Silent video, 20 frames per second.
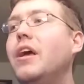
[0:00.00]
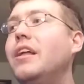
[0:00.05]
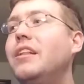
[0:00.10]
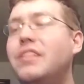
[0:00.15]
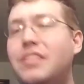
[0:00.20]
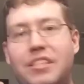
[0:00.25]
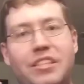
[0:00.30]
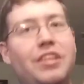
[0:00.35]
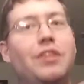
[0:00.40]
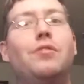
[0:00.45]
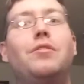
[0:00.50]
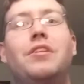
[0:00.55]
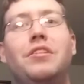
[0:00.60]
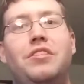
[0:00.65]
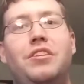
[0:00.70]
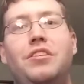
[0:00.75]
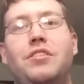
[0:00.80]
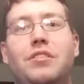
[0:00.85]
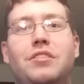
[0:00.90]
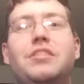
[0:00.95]
and still
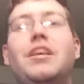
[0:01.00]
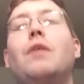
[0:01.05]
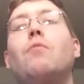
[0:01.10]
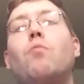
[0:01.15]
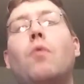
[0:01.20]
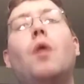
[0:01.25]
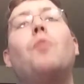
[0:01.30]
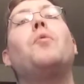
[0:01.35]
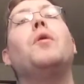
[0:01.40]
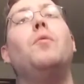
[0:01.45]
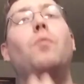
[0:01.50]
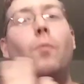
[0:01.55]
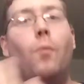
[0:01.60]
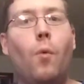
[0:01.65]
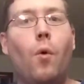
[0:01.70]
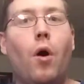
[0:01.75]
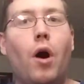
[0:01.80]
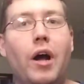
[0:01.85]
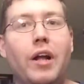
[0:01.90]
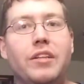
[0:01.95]
continue to say what we
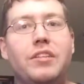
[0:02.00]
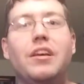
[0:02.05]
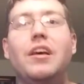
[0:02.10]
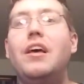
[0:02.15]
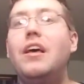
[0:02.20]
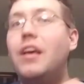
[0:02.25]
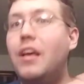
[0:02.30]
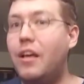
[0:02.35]
want,